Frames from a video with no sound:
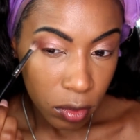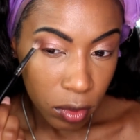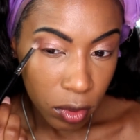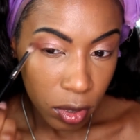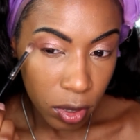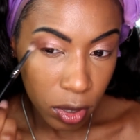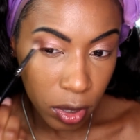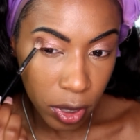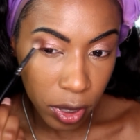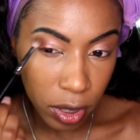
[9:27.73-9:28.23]

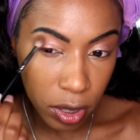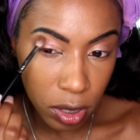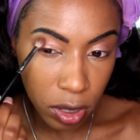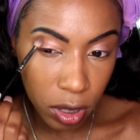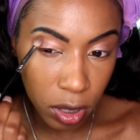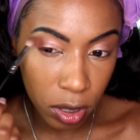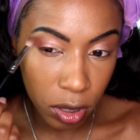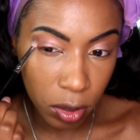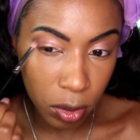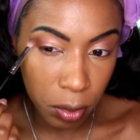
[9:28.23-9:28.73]
And like I said, a
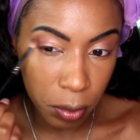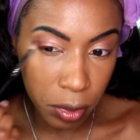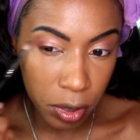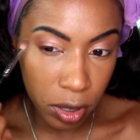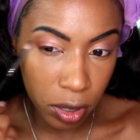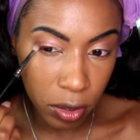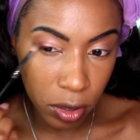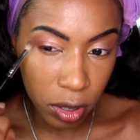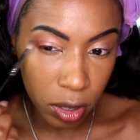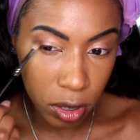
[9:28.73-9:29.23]
little bit
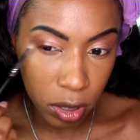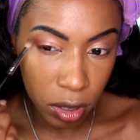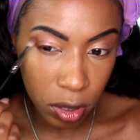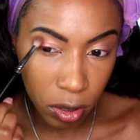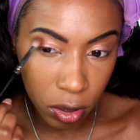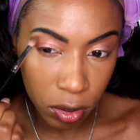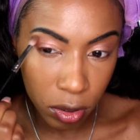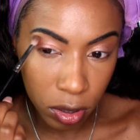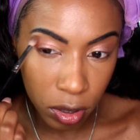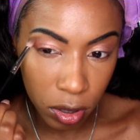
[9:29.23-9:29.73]
of this
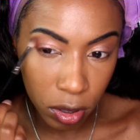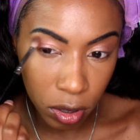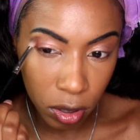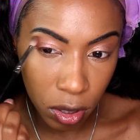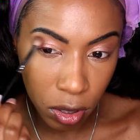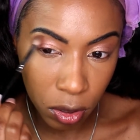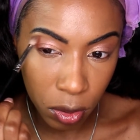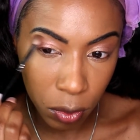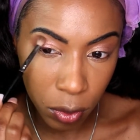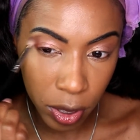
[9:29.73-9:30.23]
goes a
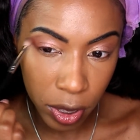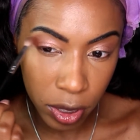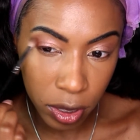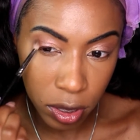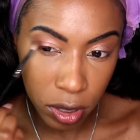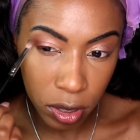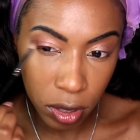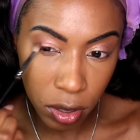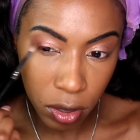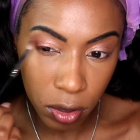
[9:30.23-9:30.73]
long way,
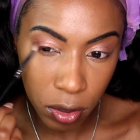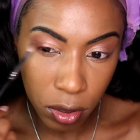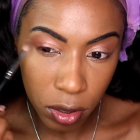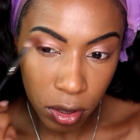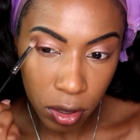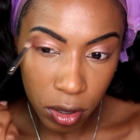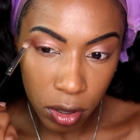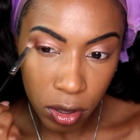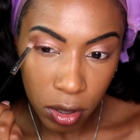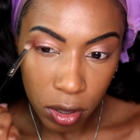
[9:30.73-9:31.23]
so
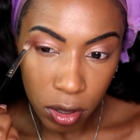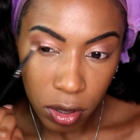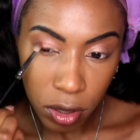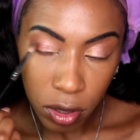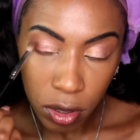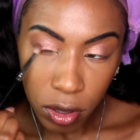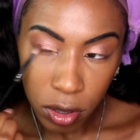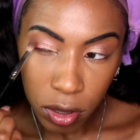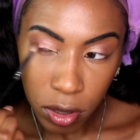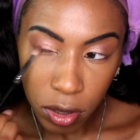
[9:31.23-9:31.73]

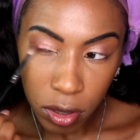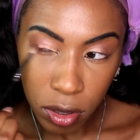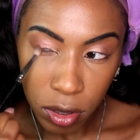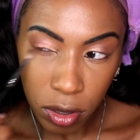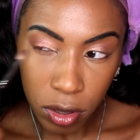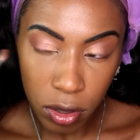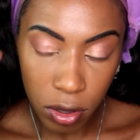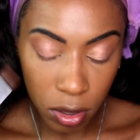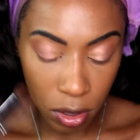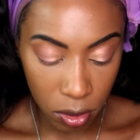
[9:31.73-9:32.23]

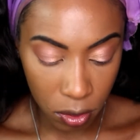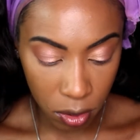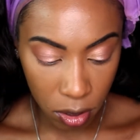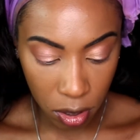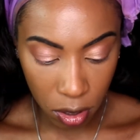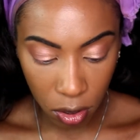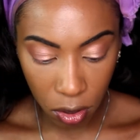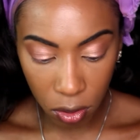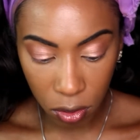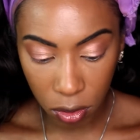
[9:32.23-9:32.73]
you don't need a
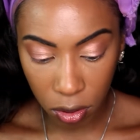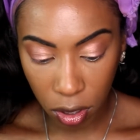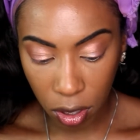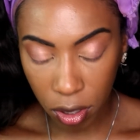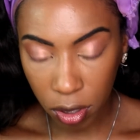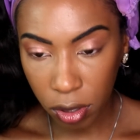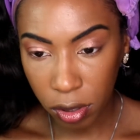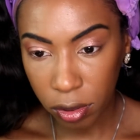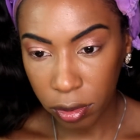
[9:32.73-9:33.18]
whole lot.